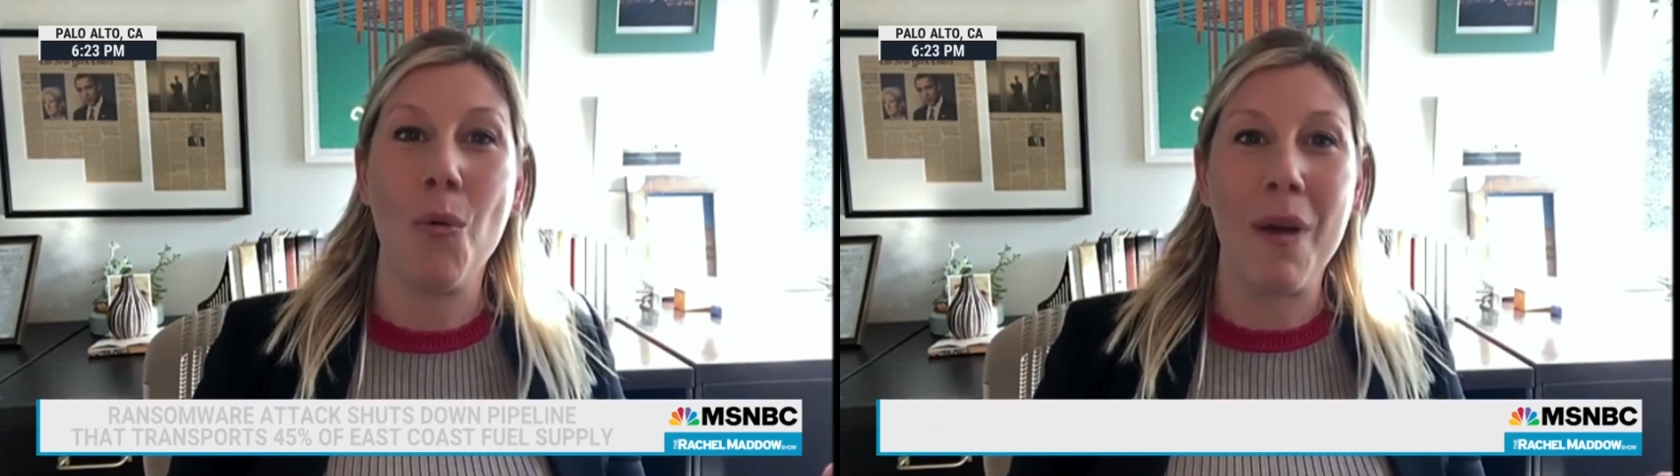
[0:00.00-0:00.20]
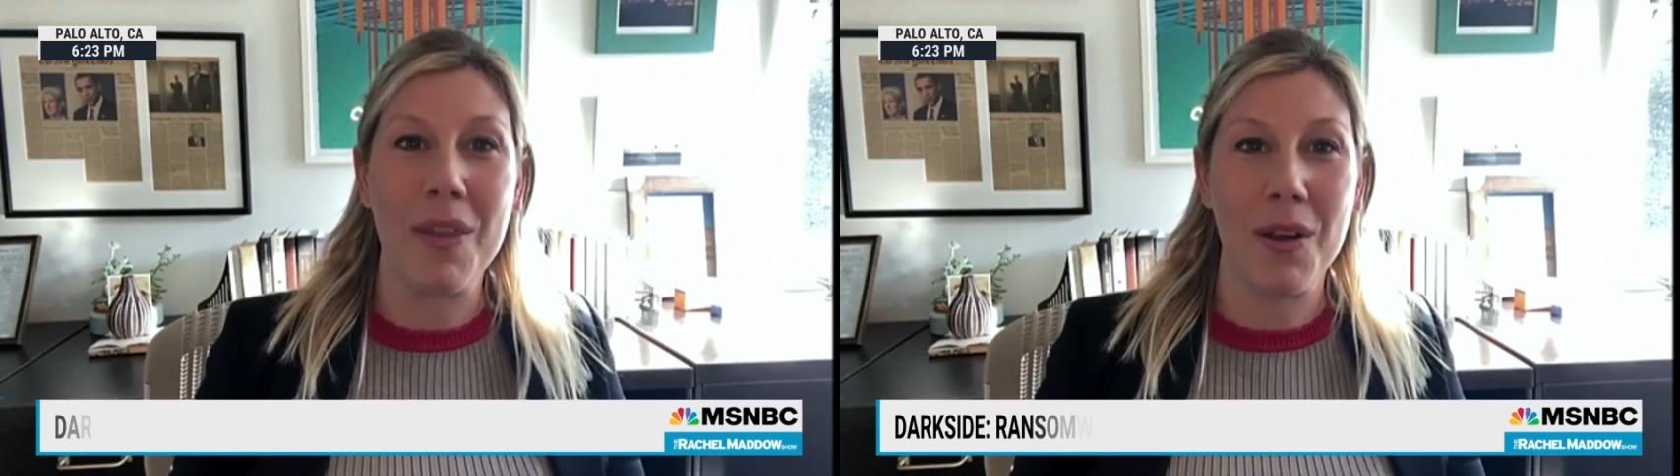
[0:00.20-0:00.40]

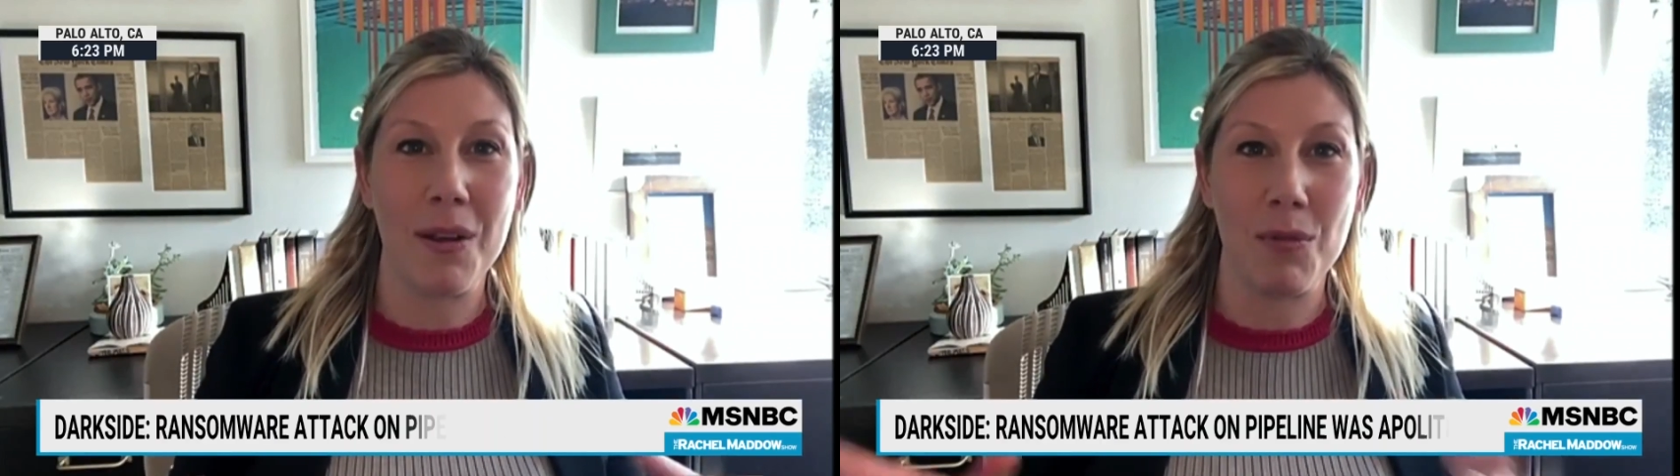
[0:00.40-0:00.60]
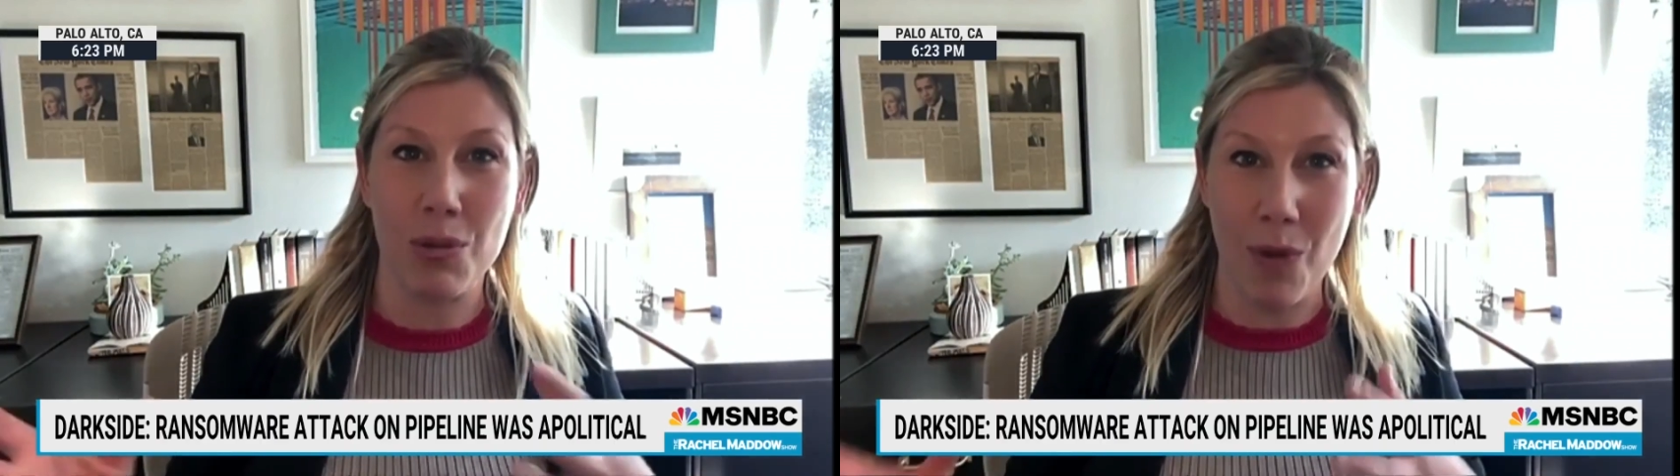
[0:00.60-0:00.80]
whether
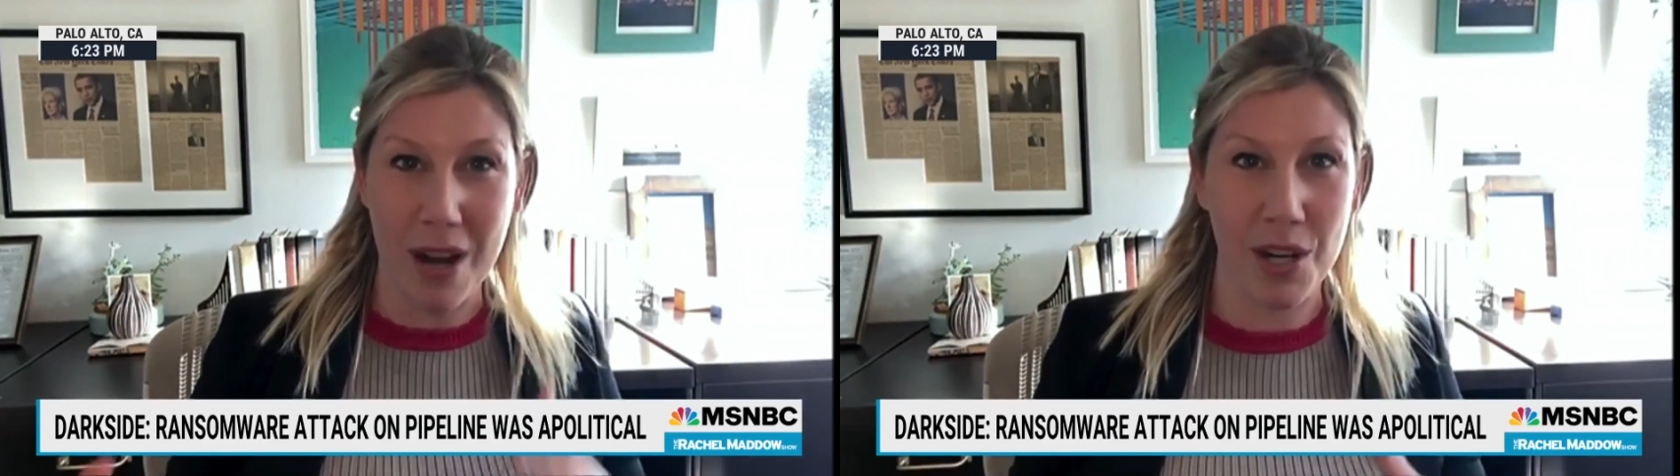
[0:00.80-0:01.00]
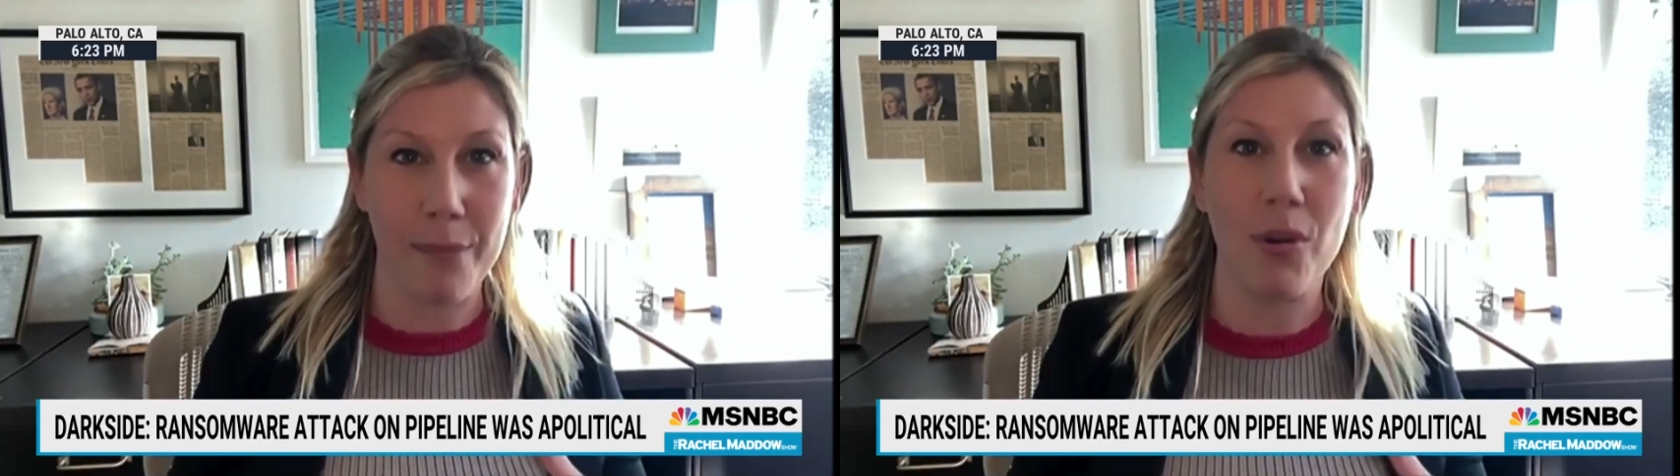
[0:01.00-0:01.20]
it was
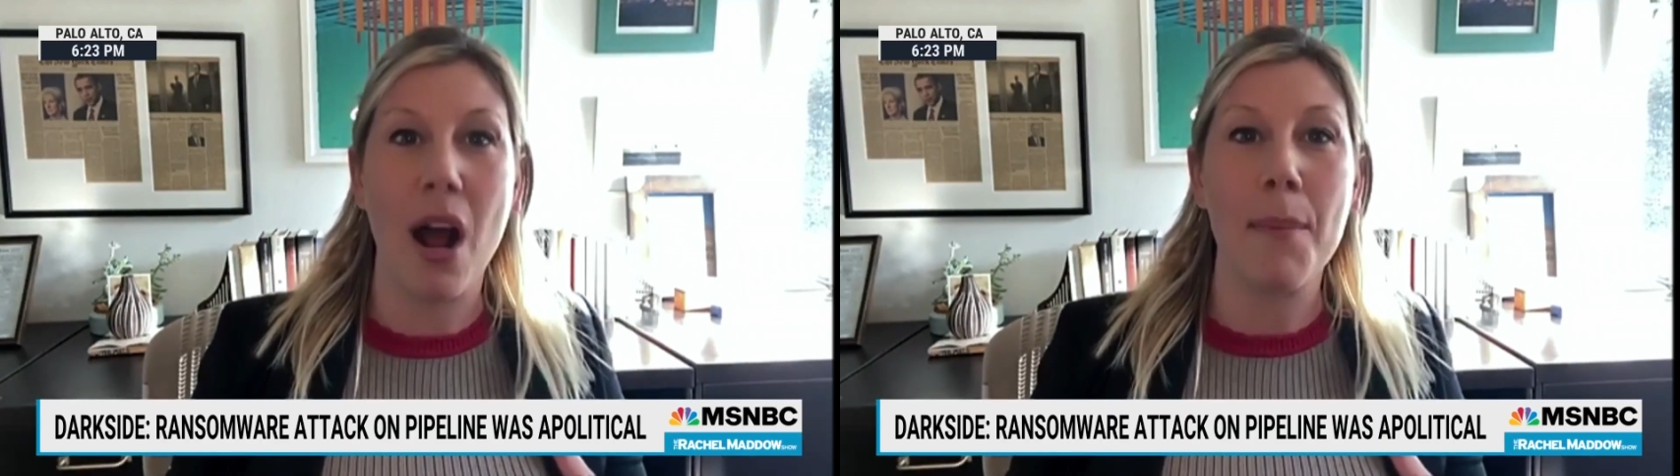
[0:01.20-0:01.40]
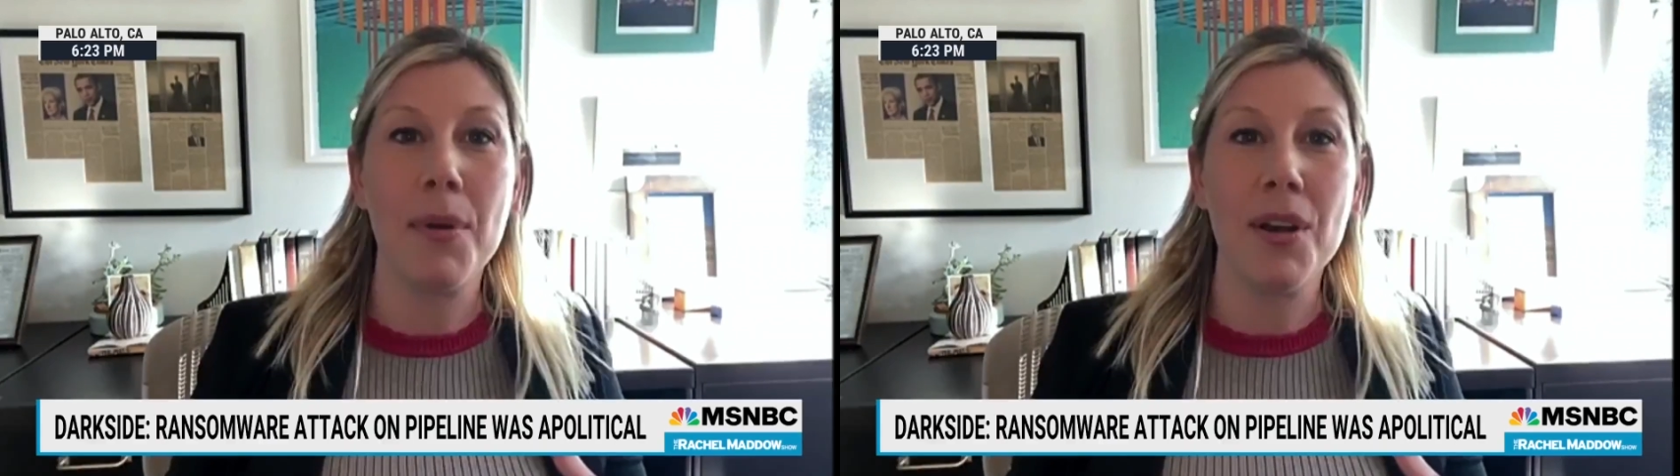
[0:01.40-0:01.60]
Russia
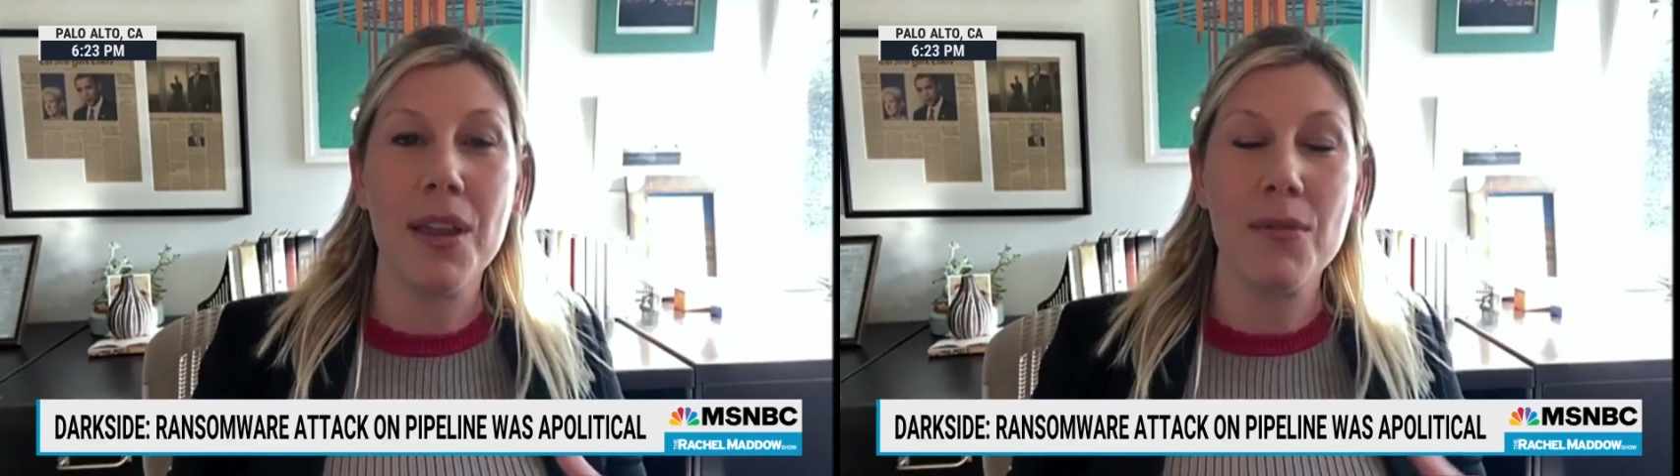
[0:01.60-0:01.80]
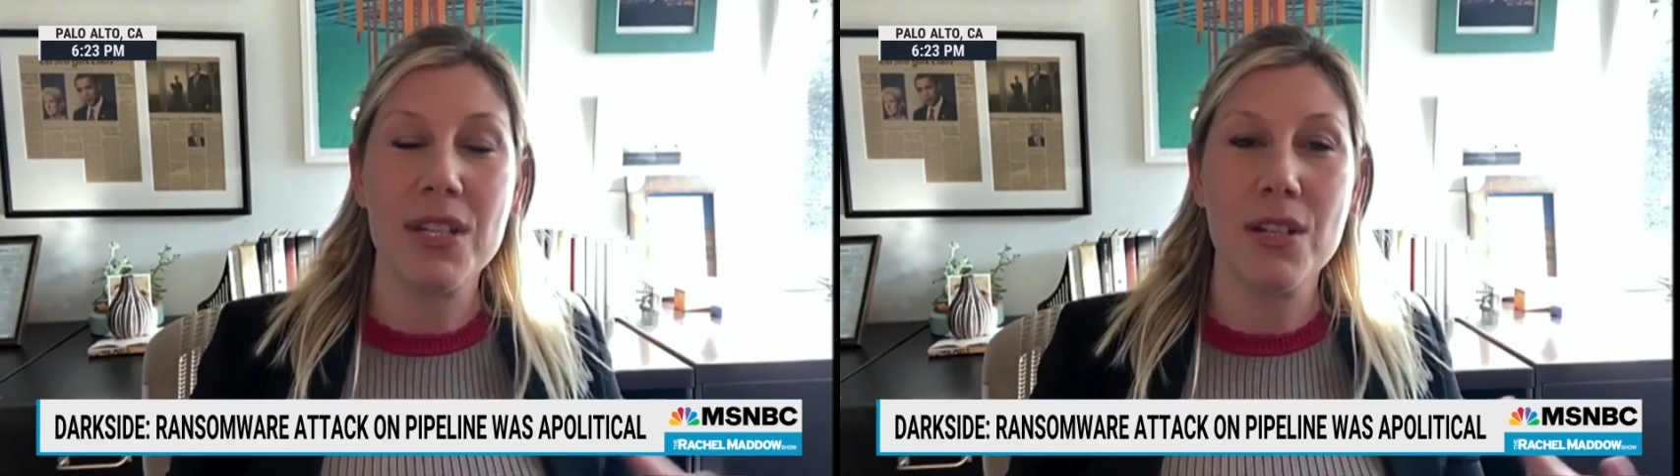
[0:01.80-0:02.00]
proper
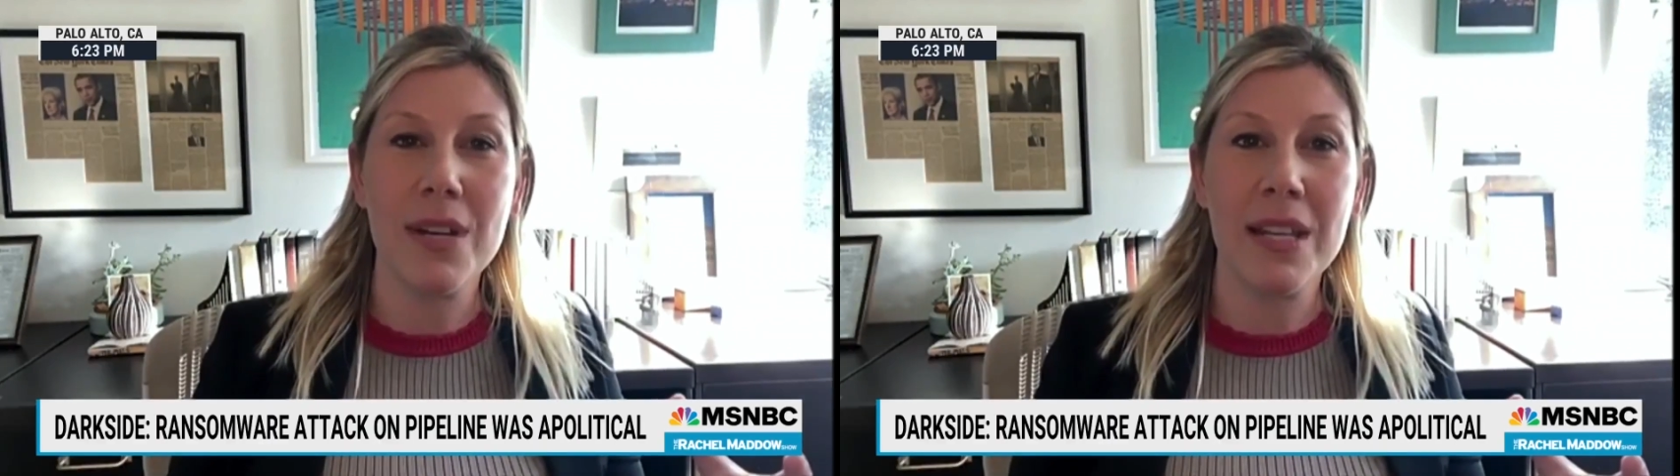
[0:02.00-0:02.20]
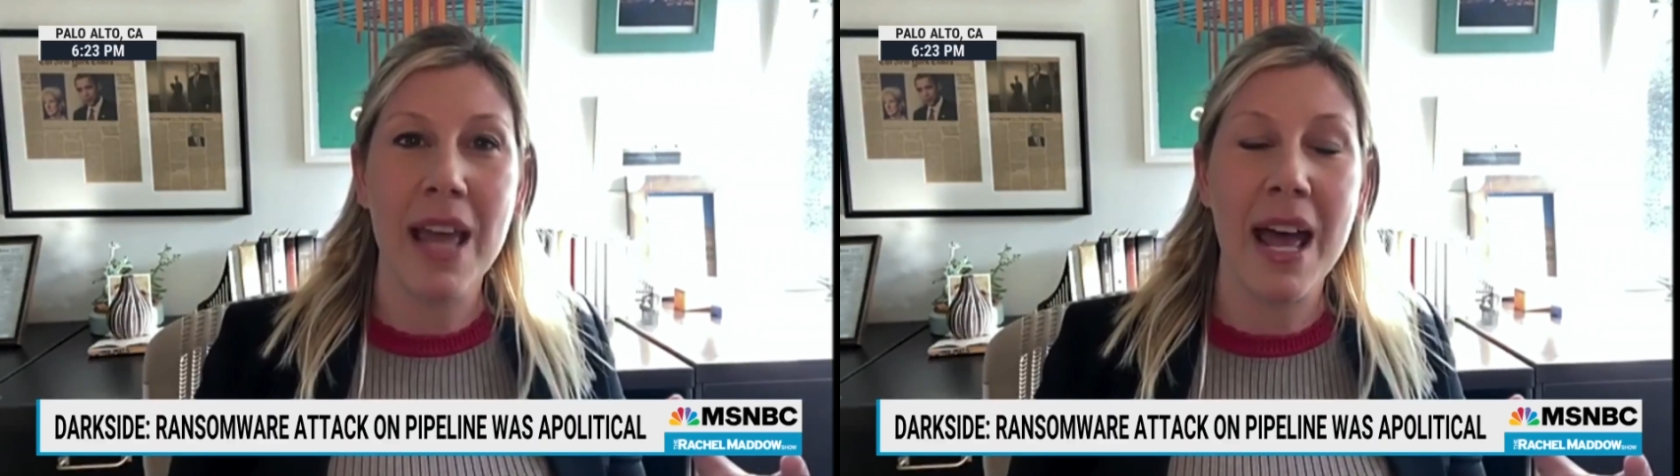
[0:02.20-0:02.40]
that was
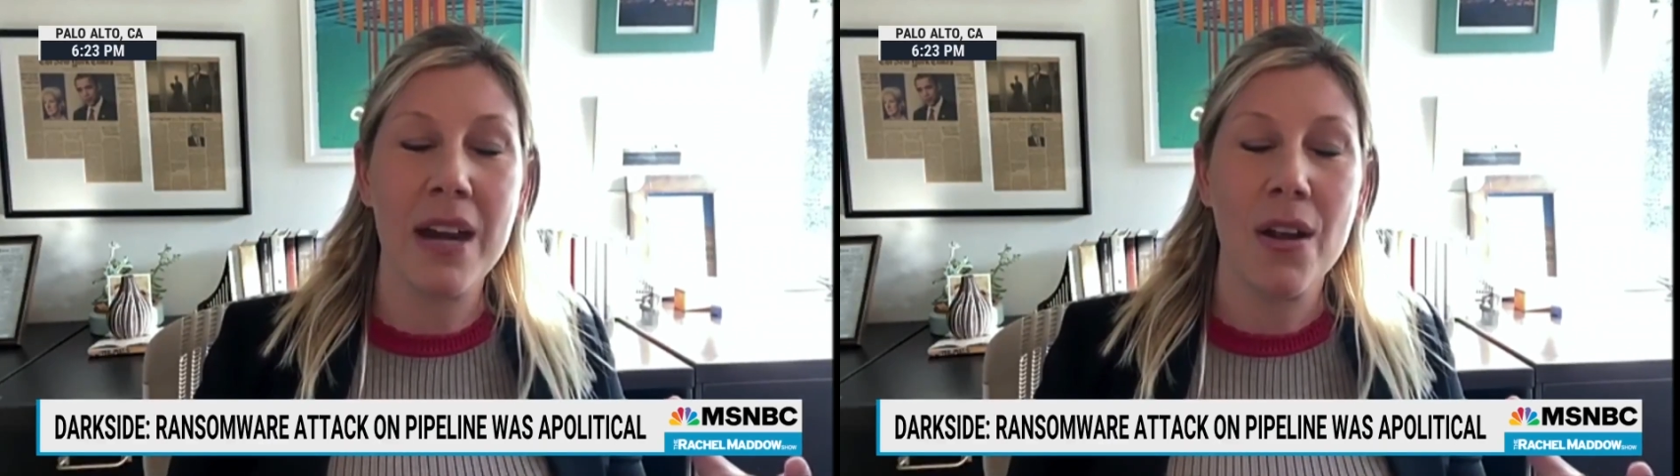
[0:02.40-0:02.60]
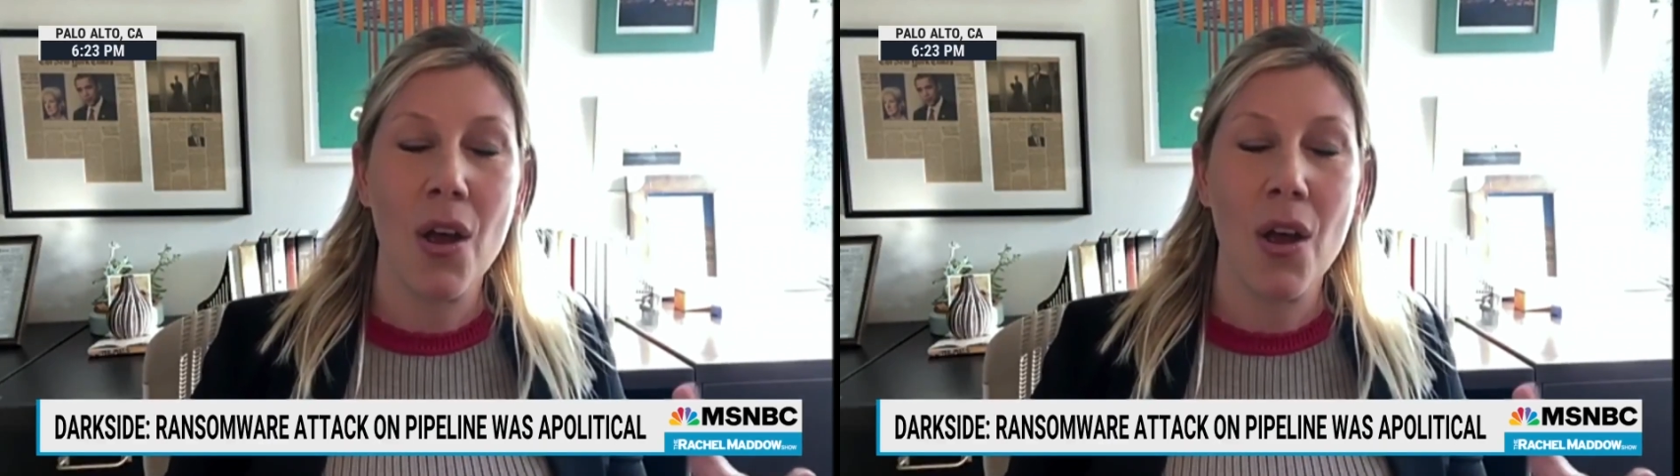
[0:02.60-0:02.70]
doing that